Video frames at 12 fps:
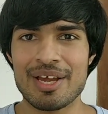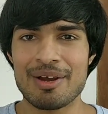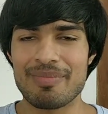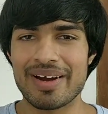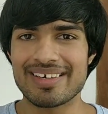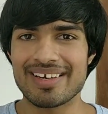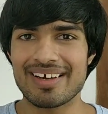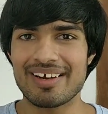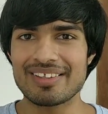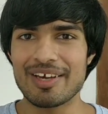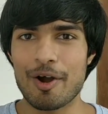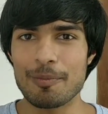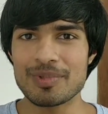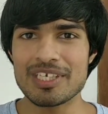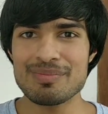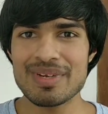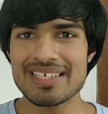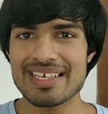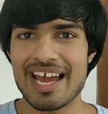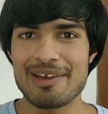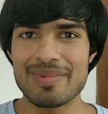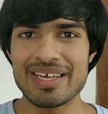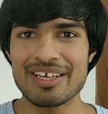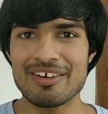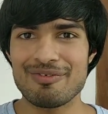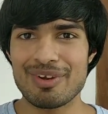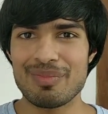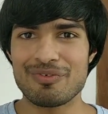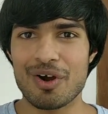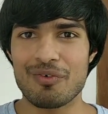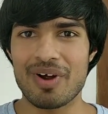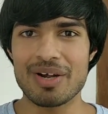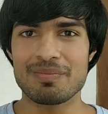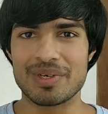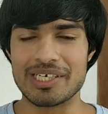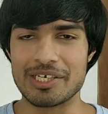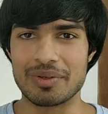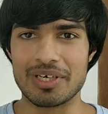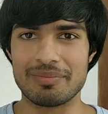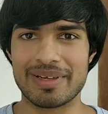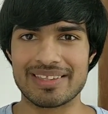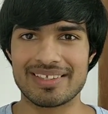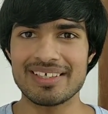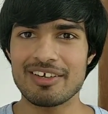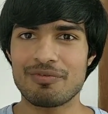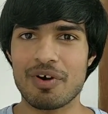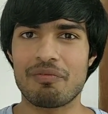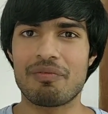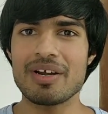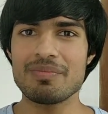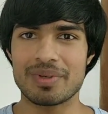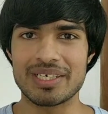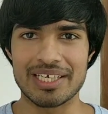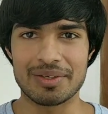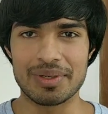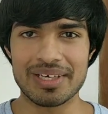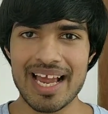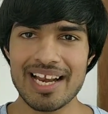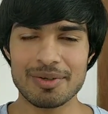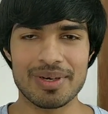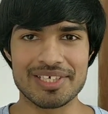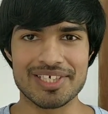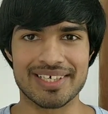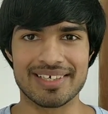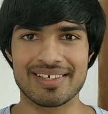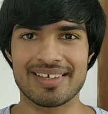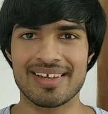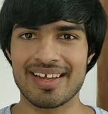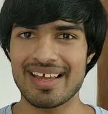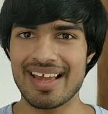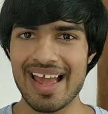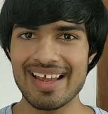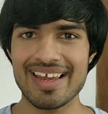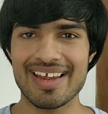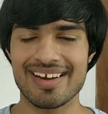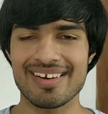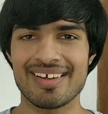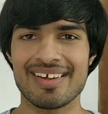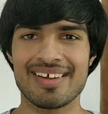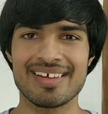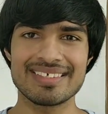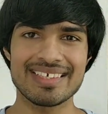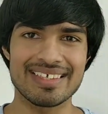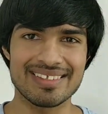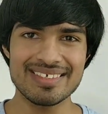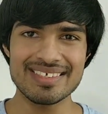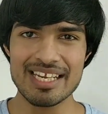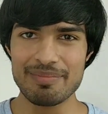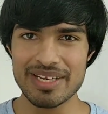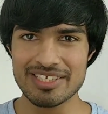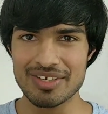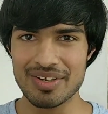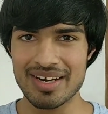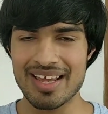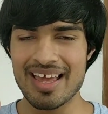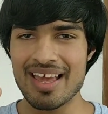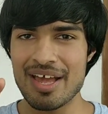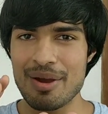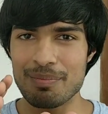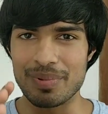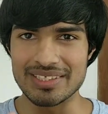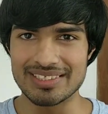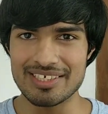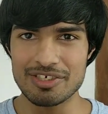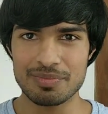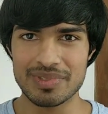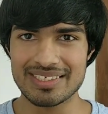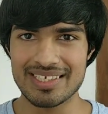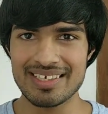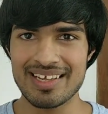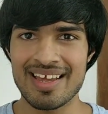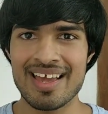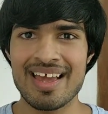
but the optimal timing will be for one particular method, for one particular calculation. Again, see, this depends on person to person